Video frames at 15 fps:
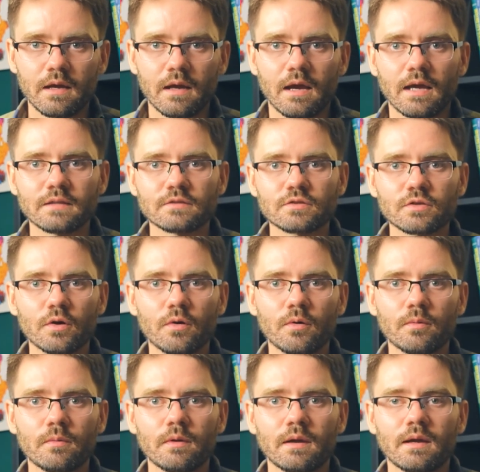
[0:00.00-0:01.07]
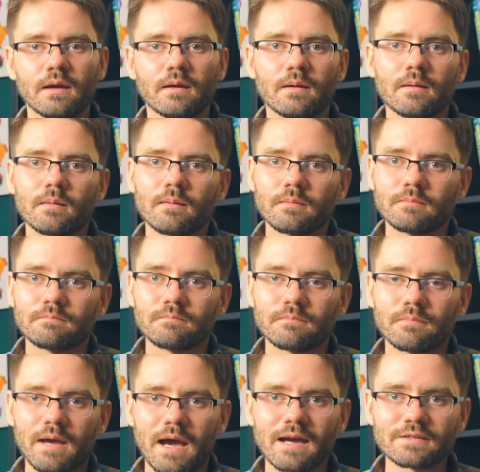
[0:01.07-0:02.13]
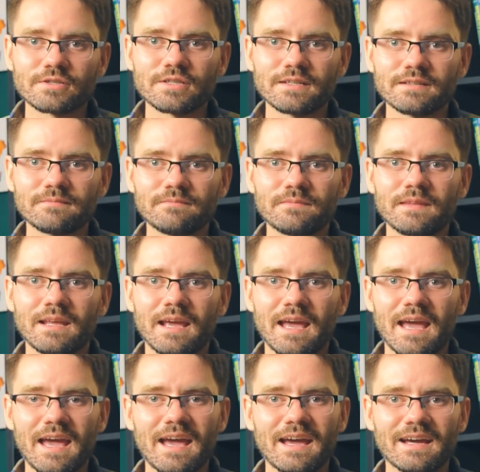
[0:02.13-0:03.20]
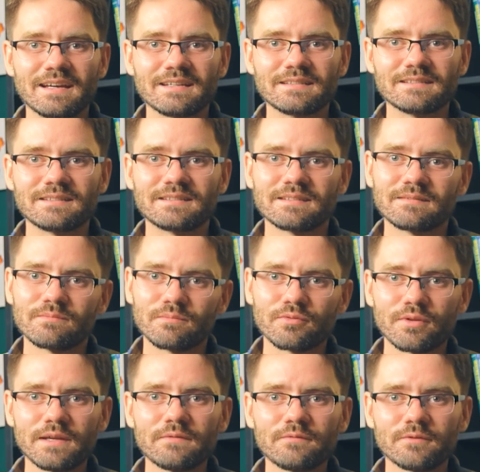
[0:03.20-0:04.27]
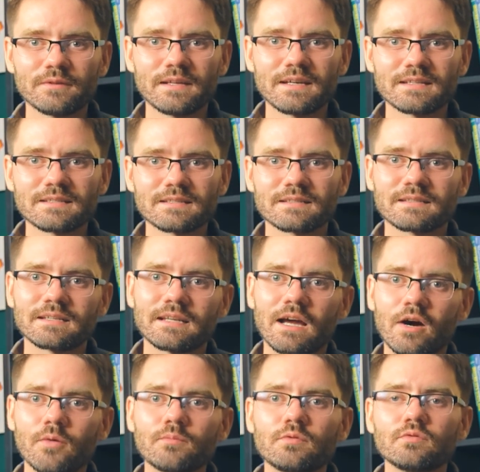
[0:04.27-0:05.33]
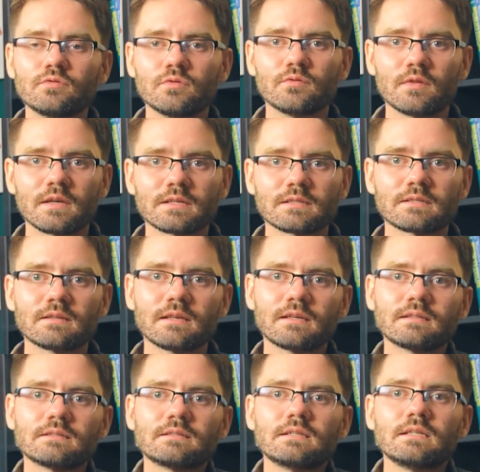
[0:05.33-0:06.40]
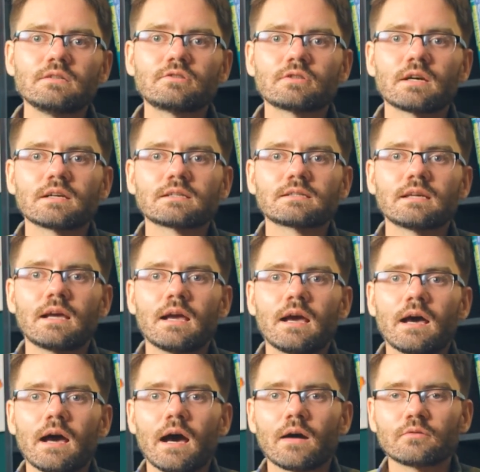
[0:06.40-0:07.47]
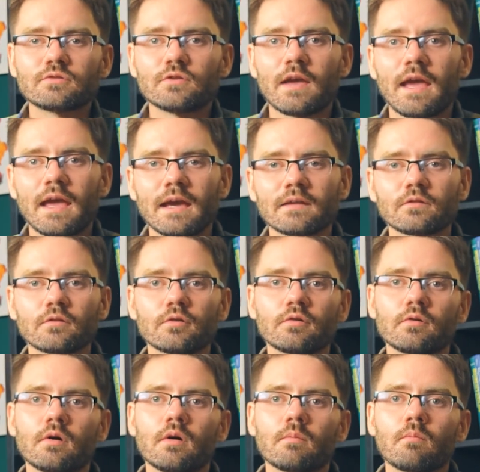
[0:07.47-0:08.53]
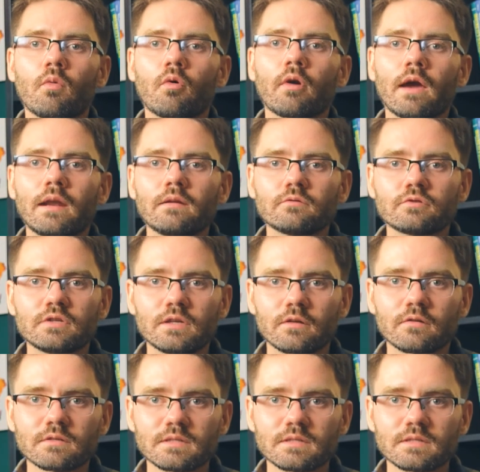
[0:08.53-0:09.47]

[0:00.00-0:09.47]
And so passion and playfulness can help you do this. They can teach us how to handle more energy in